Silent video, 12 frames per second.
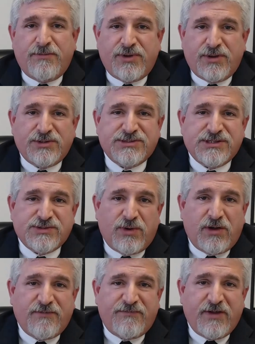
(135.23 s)
bills as
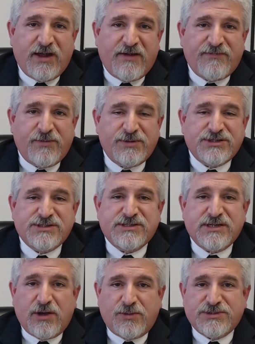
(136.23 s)
well if you have them. It just
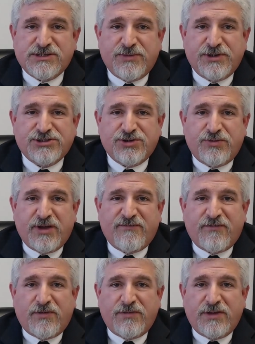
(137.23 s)
helps to make sure we
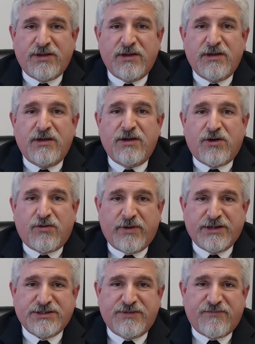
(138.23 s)
have all the
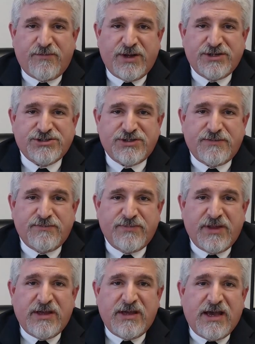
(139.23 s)
correct information.
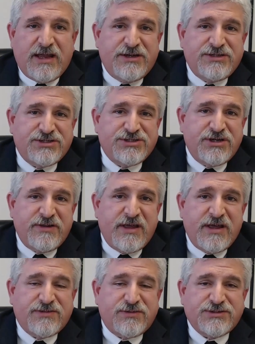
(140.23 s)
In addition to
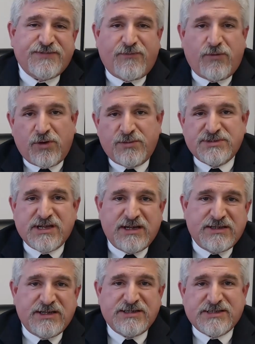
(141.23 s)
that, there's forms,
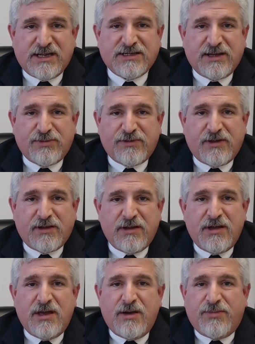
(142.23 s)
IDs, that type of thing.
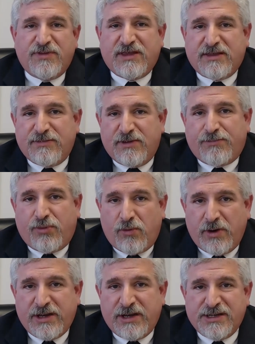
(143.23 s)
But the
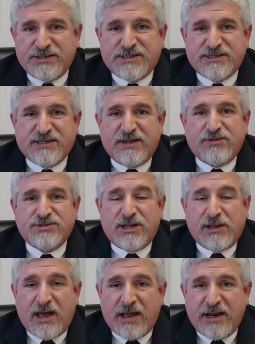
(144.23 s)
point is that there's a
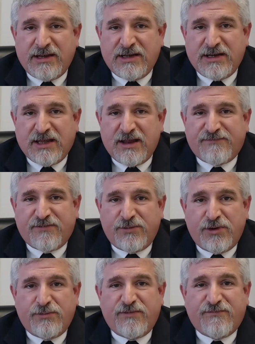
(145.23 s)
lot I need to get from
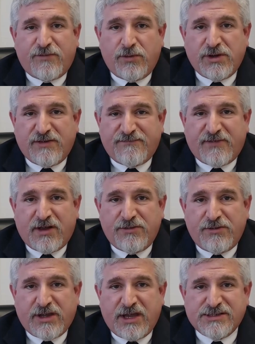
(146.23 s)
you before we can file
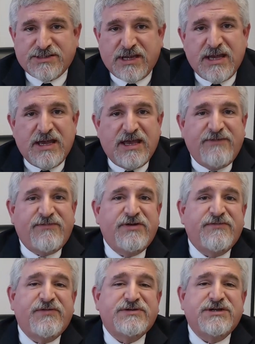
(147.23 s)
your case. Even
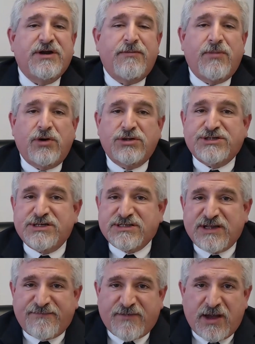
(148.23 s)
if it's an
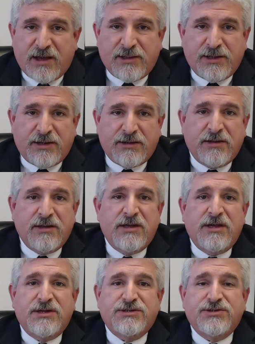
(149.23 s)
emergency filing
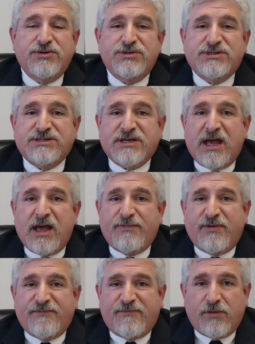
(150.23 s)
to
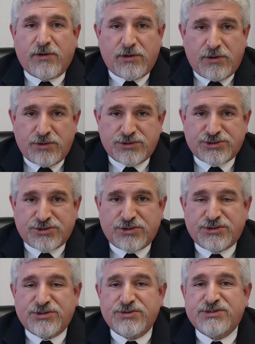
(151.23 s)
stop a
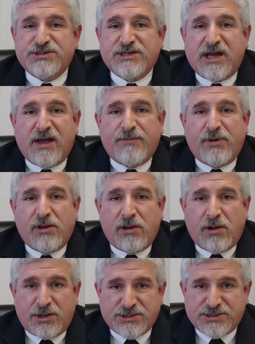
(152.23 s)
foreclosure, to stop a
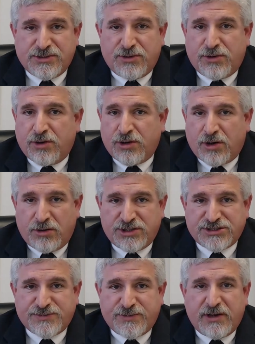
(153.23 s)
lawsuit or a
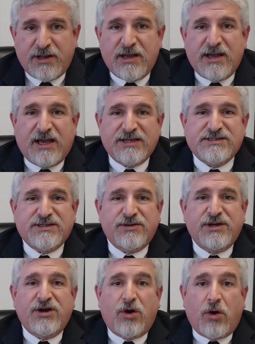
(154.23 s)
garnishment, I still
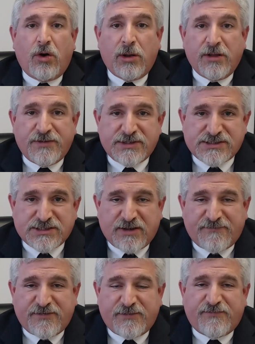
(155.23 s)
need all of this
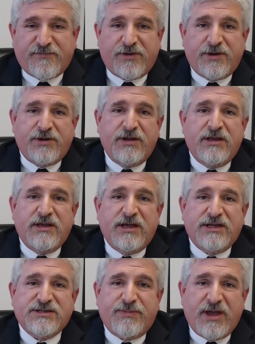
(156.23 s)
stuff up front.
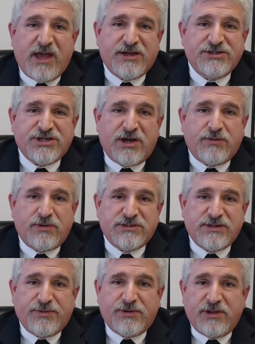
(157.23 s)
It's a package I will
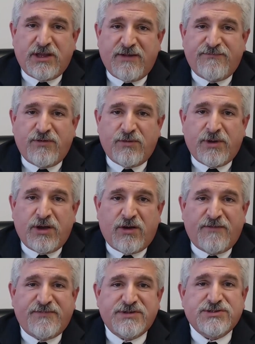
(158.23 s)
typically give you in my
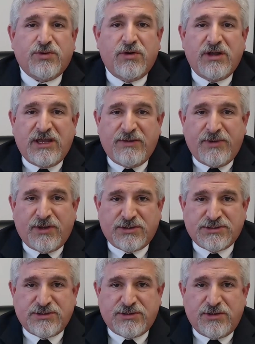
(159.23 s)
office or email
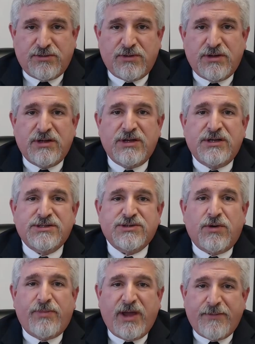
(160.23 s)
it to you.
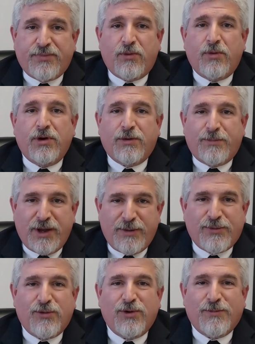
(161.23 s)
So paperwork.
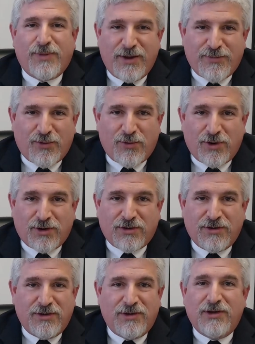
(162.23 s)

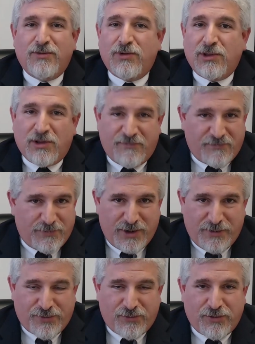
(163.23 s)
We love our
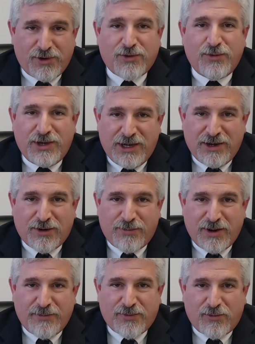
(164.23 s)
paperwork. We need our
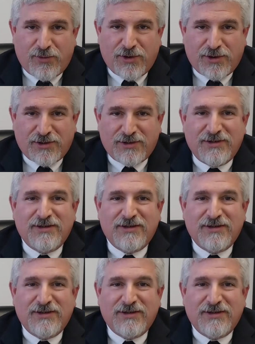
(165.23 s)
paperwork.